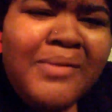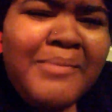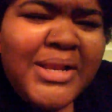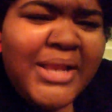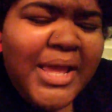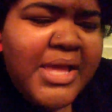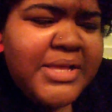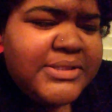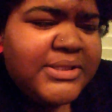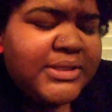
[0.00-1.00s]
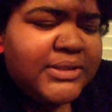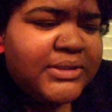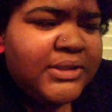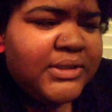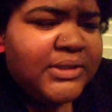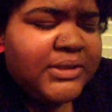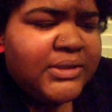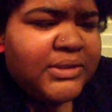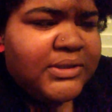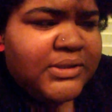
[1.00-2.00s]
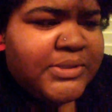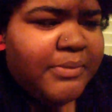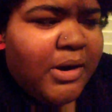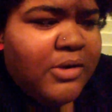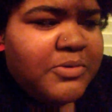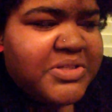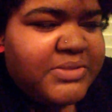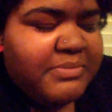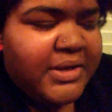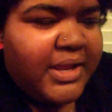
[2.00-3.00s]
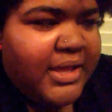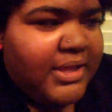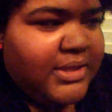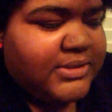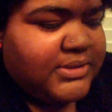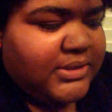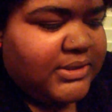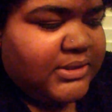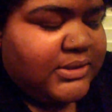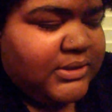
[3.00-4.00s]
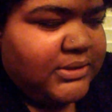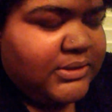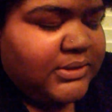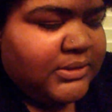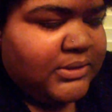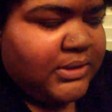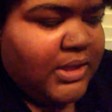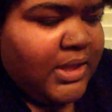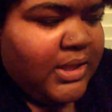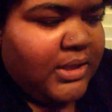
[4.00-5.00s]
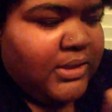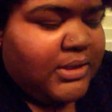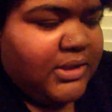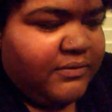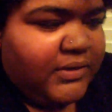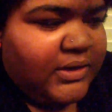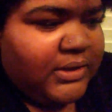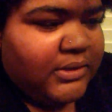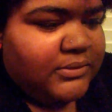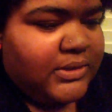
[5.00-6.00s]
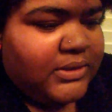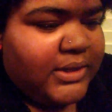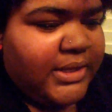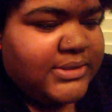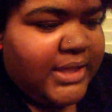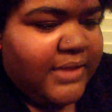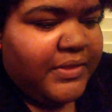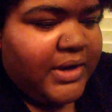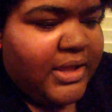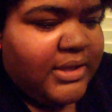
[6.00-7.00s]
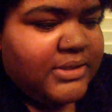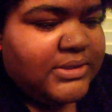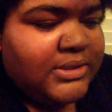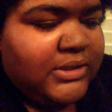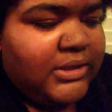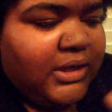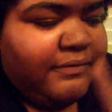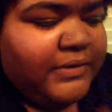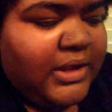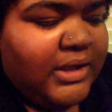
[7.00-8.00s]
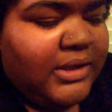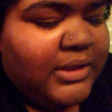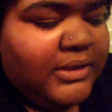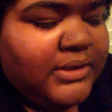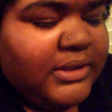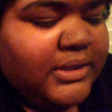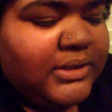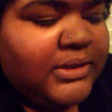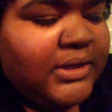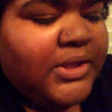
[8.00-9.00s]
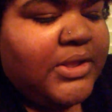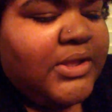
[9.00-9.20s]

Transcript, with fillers: Monday is the tomorrow, which is Monday, is the cooking video. Then the next day after that is a vlog, and then